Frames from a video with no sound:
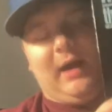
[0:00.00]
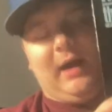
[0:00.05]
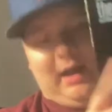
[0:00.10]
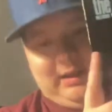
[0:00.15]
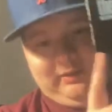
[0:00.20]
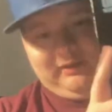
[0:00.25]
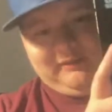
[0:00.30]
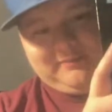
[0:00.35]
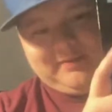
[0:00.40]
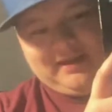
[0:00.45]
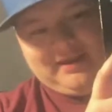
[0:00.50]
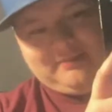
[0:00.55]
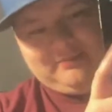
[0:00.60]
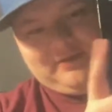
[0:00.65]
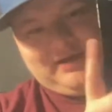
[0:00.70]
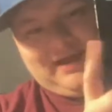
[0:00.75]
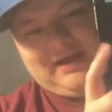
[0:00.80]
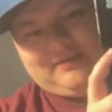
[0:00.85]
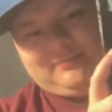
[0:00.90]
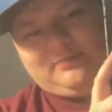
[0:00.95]
I love Painted
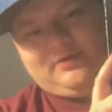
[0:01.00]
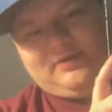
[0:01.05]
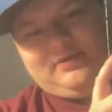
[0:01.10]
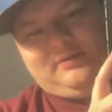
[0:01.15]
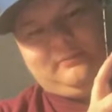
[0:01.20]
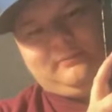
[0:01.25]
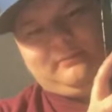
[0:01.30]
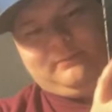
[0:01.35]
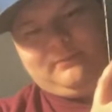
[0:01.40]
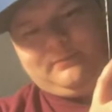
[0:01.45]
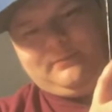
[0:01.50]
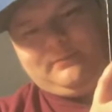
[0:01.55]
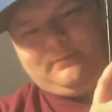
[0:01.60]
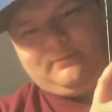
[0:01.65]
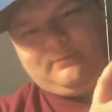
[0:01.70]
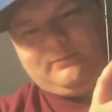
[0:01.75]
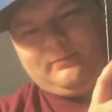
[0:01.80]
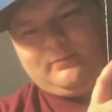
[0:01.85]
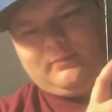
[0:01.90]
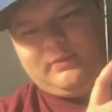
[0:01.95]
Black, but
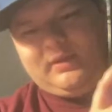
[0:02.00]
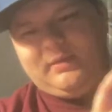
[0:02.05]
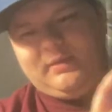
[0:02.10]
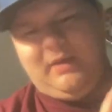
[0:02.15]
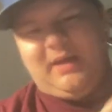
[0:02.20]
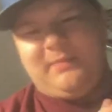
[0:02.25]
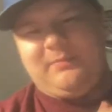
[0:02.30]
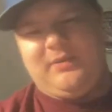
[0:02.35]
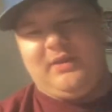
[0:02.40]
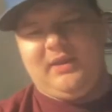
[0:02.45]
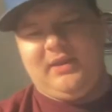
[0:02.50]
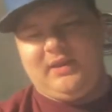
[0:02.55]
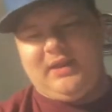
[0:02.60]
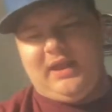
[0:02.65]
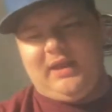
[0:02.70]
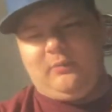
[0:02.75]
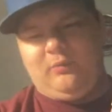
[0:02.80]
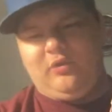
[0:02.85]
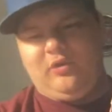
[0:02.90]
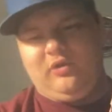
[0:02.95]
in my opinion,
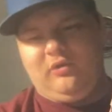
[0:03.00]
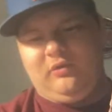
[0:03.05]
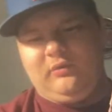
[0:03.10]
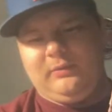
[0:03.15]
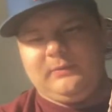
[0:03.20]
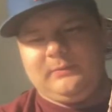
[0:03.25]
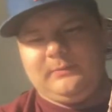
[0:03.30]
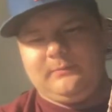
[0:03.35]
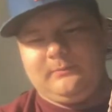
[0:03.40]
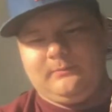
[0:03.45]
I will